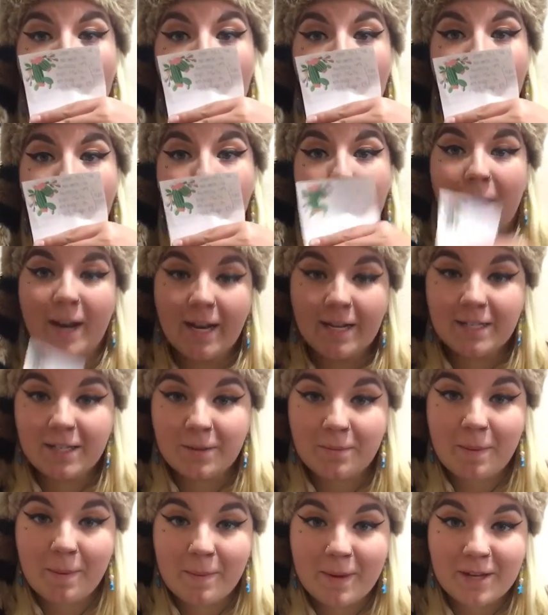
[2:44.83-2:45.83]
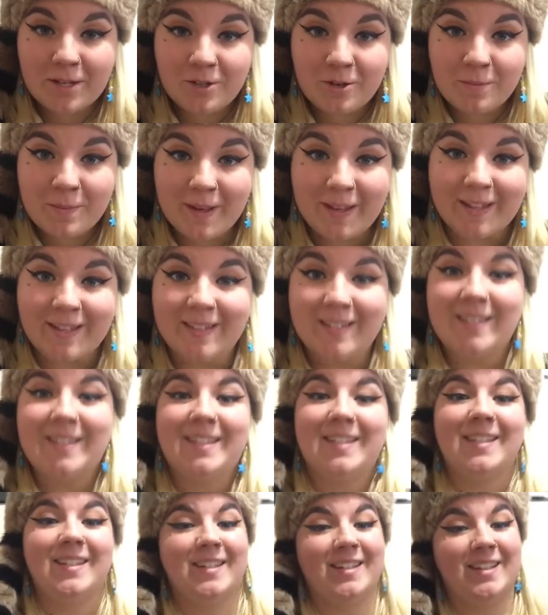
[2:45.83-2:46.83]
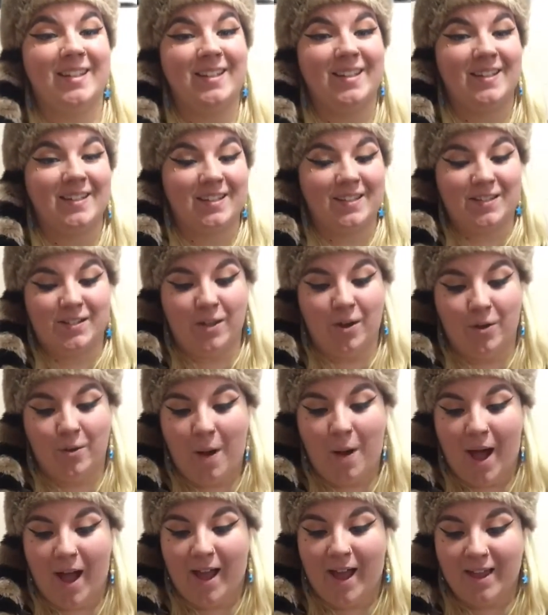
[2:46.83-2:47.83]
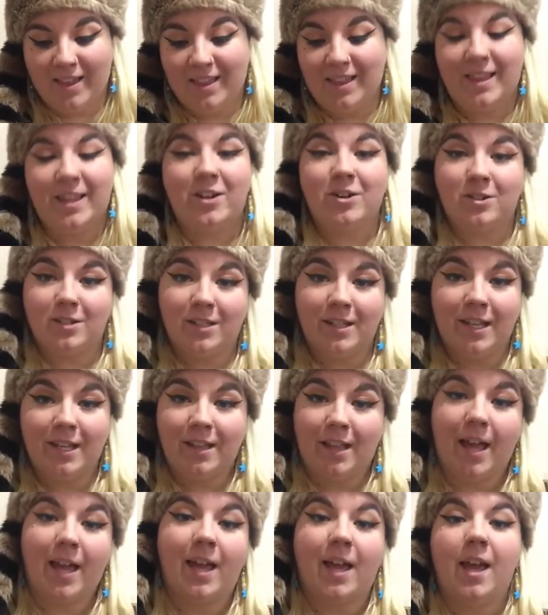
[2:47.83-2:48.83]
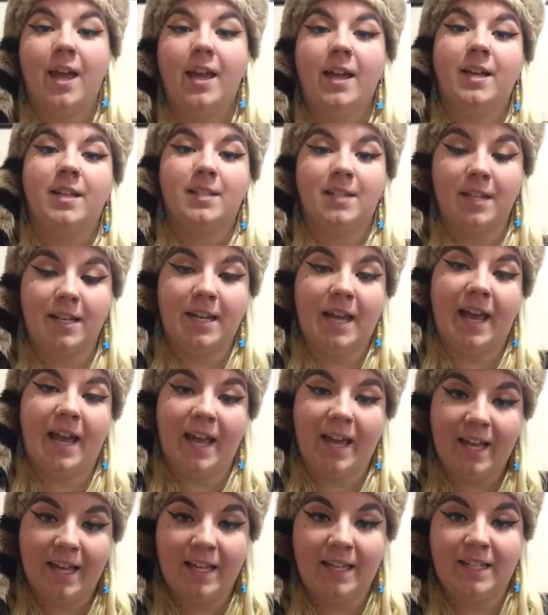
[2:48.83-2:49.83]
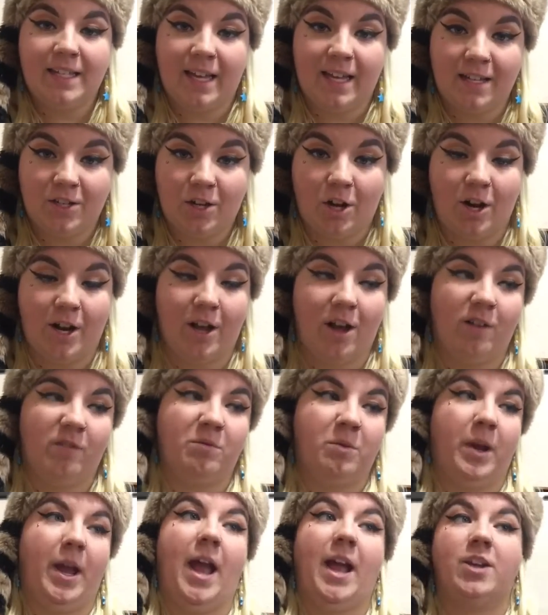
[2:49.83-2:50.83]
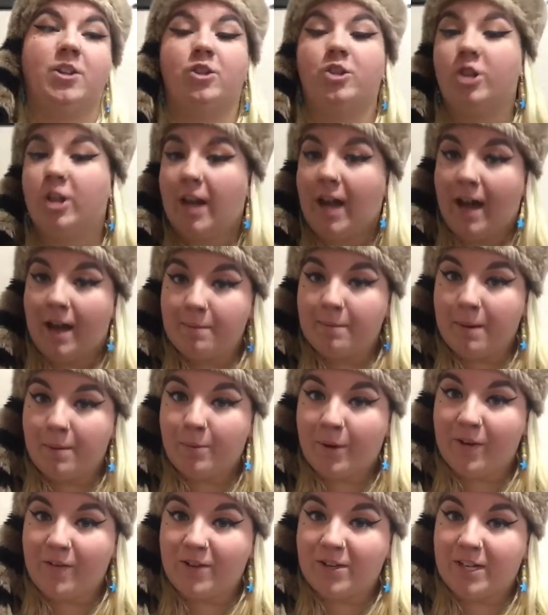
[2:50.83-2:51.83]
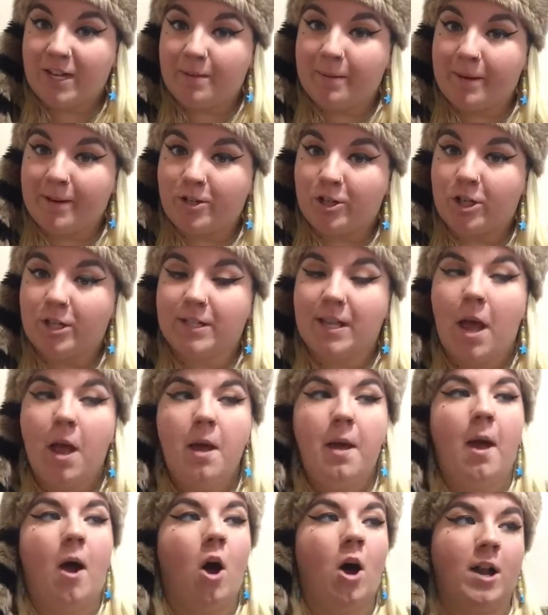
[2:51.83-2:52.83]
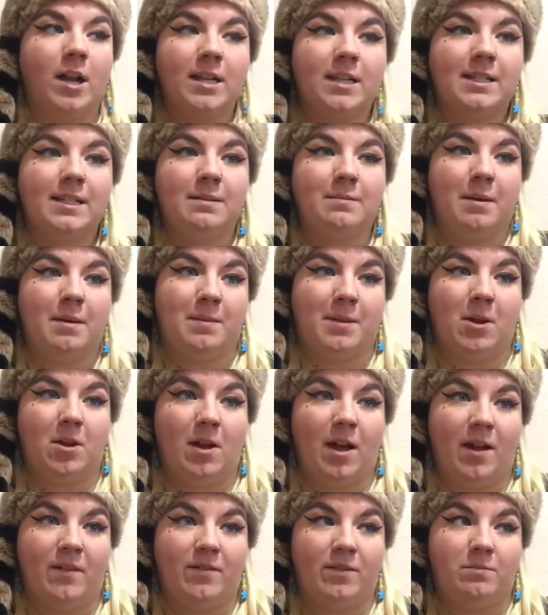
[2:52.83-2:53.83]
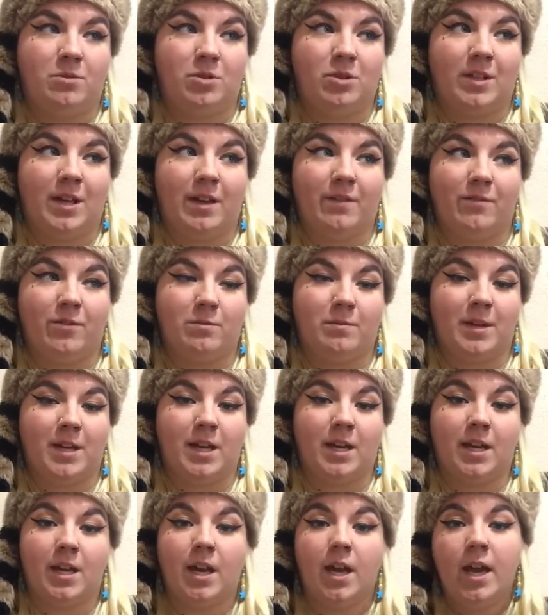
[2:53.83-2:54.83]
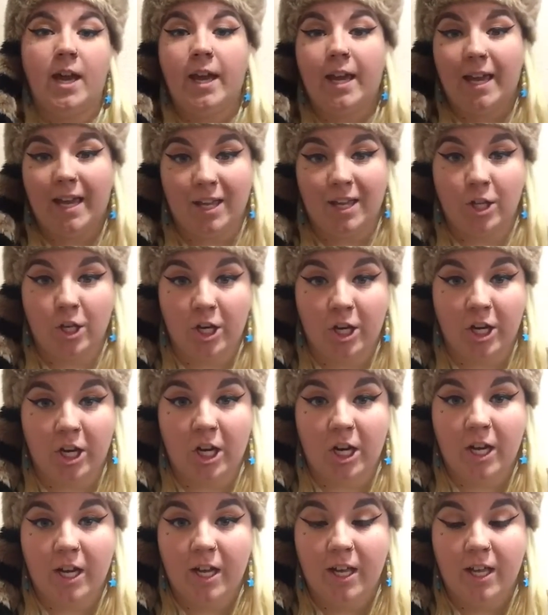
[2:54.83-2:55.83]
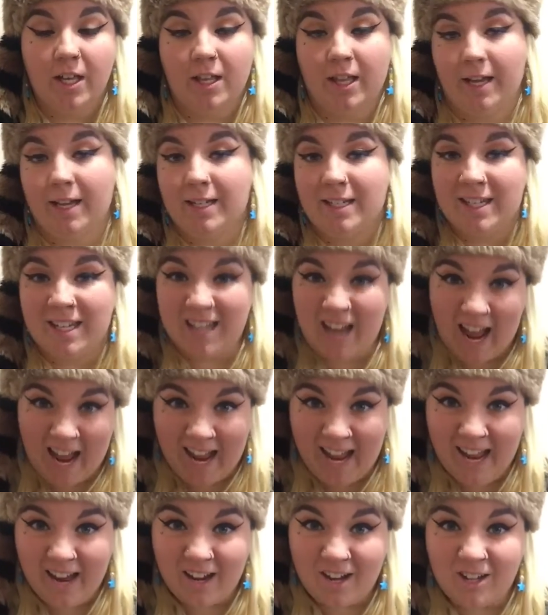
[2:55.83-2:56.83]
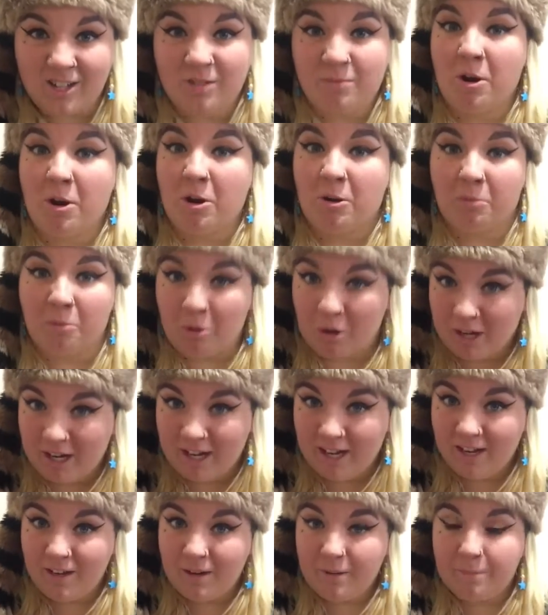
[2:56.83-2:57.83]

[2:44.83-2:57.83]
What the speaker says: but I took my measurements. So I literally, today is a starting off point. I should have had my boyfriend take pictures. Honestly, maybe I'll have him do that for me either tonight or tomorrow morning,